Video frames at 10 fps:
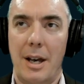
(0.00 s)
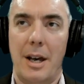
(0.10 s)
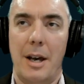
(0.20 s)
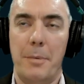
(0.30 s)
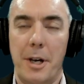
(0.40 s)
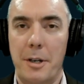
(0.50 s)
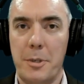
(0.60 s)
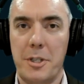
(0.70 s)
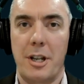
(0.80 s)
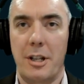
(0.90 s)
I'm
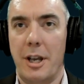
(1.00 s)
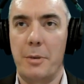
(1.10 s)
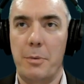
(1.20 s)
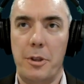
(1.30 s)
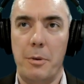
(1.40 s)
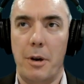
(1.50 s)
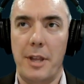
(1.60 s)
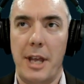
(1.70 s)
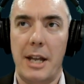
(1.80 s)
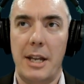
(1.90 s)
100% aligned with you on
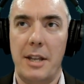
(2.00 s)
that.